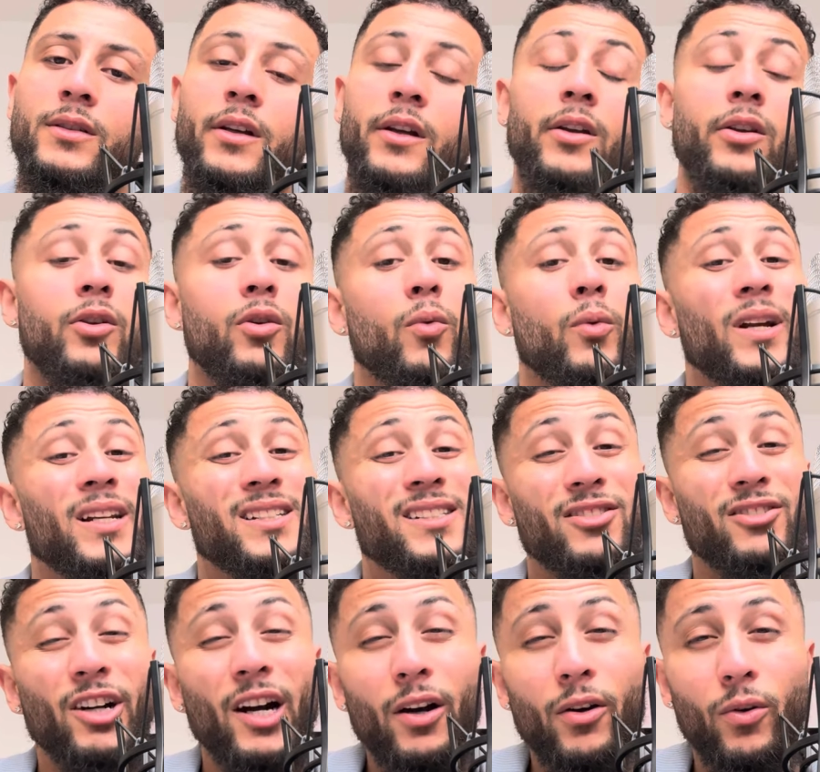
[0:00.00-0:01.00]
You will
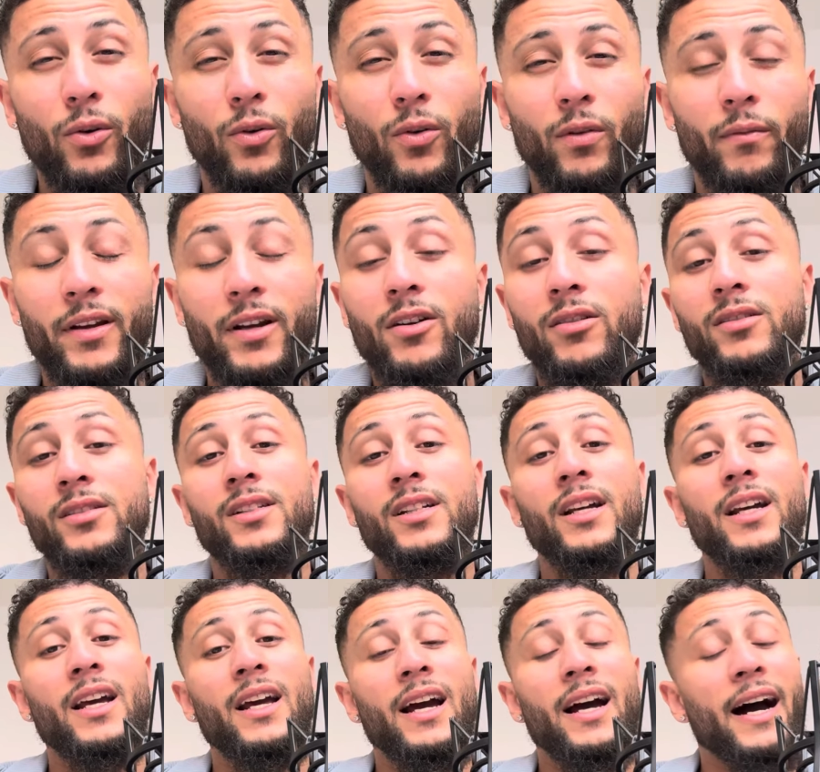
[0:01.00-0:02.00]
struggle because
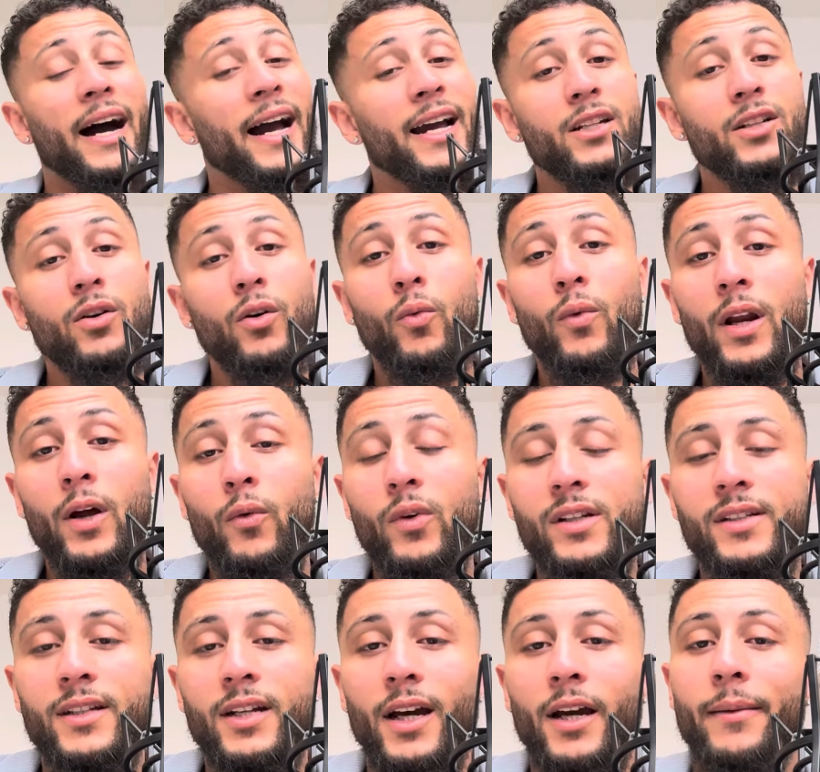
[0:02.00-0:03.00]
I don't want to
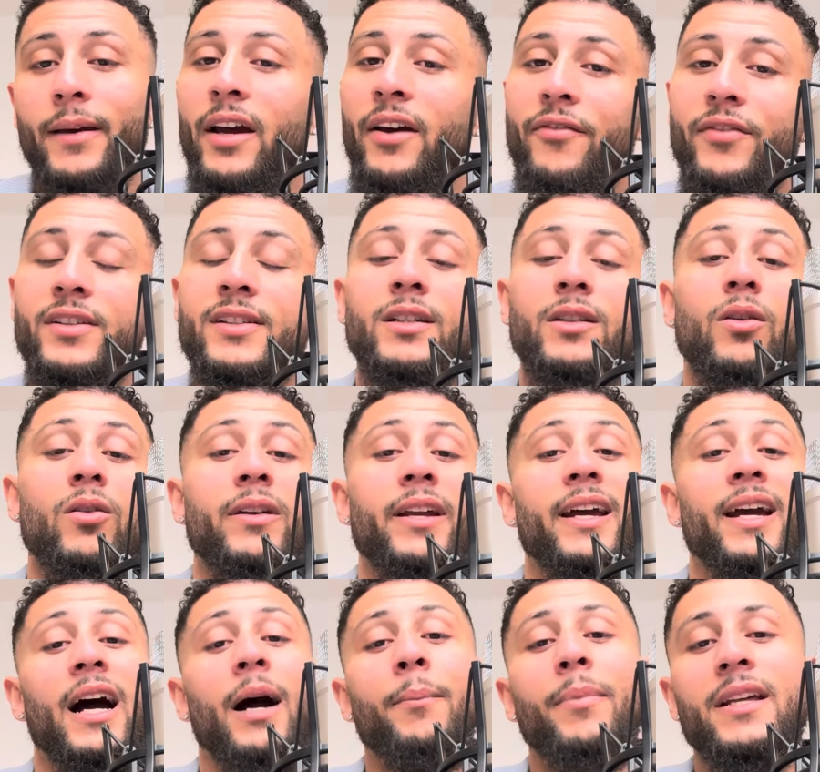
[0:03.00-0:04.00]
waste time. Every single day
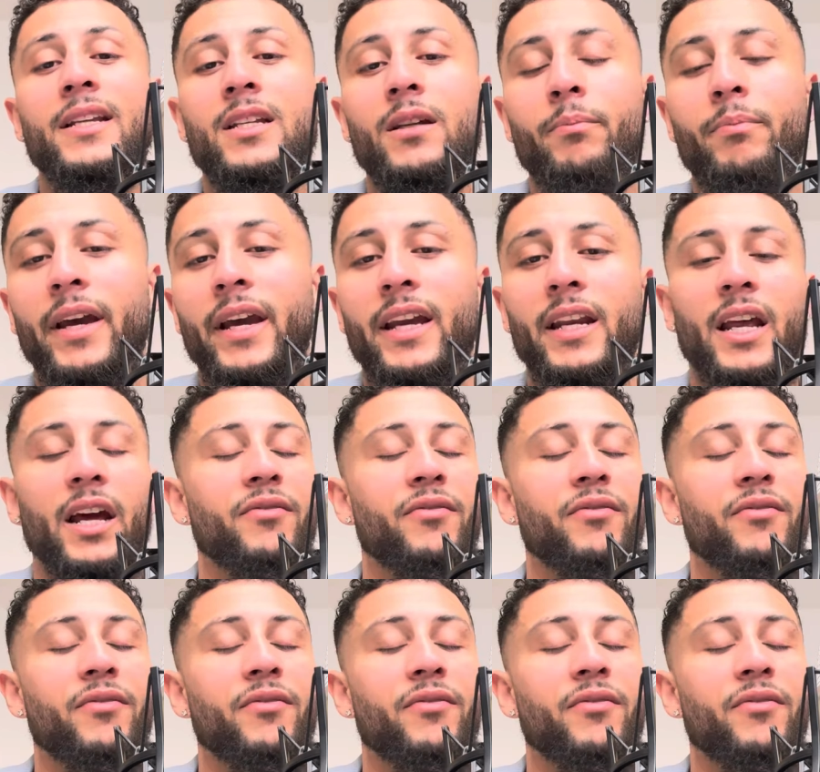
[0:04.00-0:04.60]
I'm getting paid.